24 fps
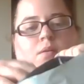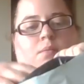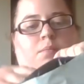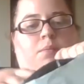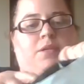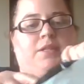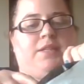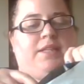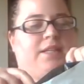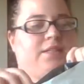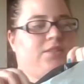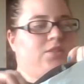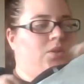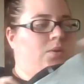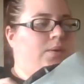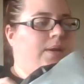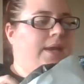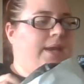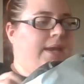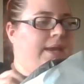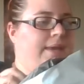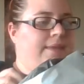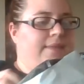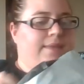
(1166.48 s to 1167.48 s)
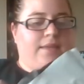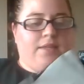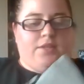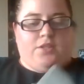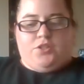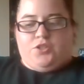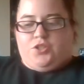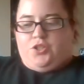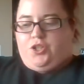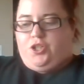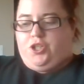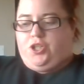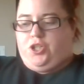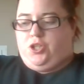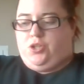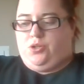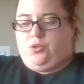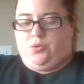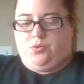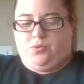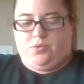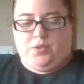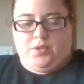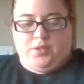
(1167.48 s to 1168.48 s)
But that's okay, the others are
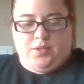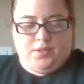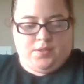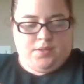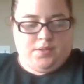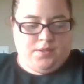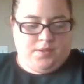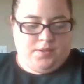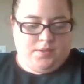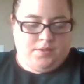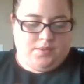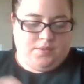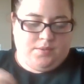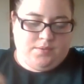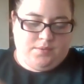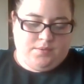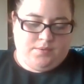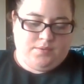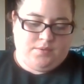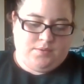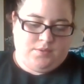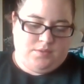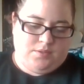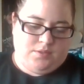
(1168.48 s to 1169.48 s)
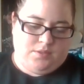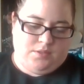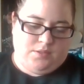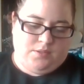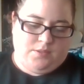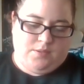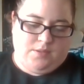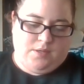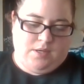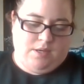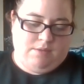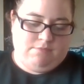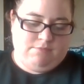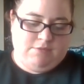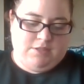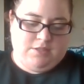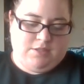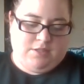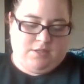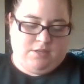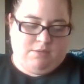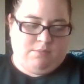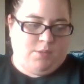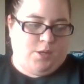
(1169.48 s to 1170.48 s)
cute. So I'm just
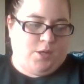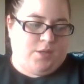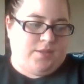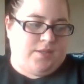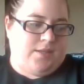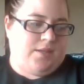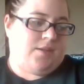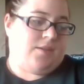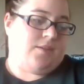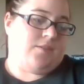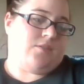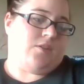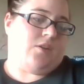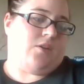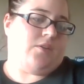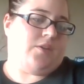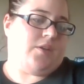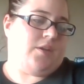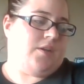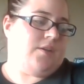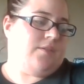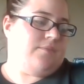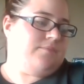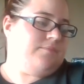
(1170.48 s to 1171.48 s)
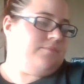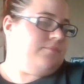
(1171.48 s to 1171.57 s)
going to mark that as all here.